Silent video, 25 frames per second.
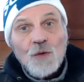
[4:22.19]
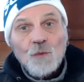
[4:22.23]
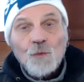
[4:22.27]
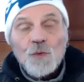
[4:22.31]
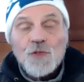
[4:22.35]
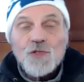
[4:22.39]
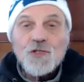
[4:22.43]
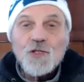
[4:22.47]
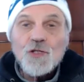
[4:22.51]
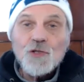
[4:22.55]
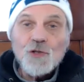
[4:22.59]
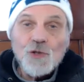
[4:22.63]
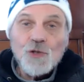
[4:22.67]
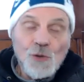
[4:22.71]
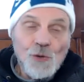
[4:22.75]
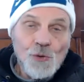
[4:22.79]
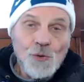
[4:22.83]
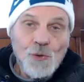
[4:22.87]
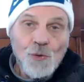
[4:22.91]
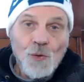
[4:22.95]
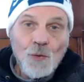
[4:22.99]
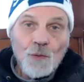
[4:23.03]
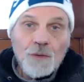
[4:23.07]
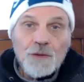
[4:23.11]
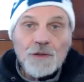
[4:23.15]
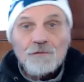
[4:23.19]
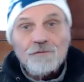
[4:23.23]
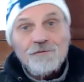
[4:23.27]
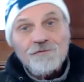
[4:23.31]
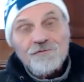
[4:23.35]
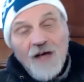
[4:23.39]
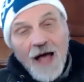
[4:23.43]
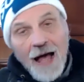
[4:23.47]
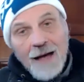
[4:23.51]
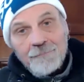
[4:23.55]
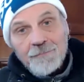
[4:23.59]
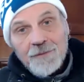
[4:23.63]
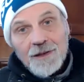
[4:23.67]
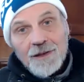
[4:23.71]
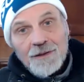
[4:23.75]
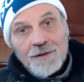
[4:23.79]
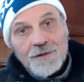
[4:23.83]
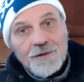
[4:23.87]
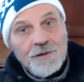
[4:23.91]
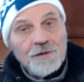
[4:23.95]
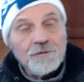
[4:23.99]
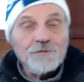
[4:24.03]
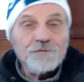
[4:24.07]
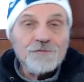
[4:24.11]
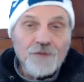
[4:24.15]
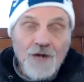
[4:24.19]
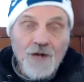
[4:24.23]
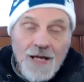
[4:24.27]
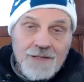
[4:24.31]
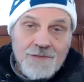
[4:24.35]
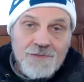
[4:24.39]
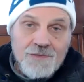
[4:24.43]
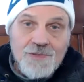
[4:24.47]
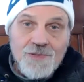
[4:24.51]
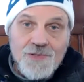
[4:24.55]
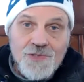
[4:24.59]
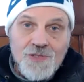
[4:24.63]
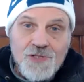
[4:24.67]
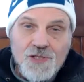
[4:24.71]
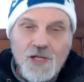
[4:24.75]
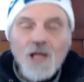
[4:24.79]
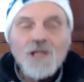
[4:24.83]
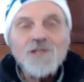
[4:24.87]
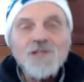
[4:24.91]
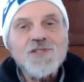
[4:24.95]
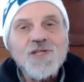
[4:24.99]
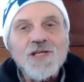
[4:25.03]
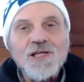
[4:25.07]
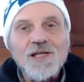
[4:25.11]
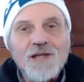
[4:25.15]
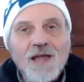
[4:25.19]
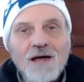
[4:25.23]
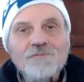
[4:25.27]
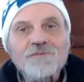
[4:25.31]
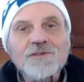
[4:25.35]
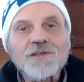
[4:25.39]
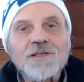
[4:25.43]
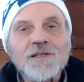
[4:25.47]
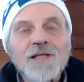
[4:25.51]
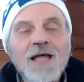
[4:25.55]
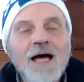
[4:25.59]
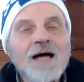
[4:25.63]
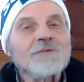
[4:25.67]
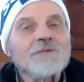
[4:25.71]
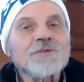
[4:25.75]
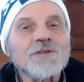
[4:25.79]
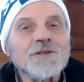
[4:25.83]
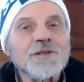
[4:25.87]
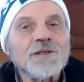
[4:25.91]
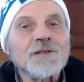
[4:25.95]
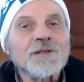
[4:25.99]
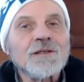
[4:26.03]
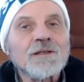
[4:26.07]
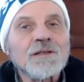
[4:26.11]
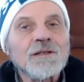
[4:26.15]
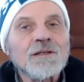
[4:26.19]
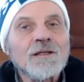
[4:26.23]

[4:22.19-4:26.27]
Wishing you, your family, your friends, lots of love and laughter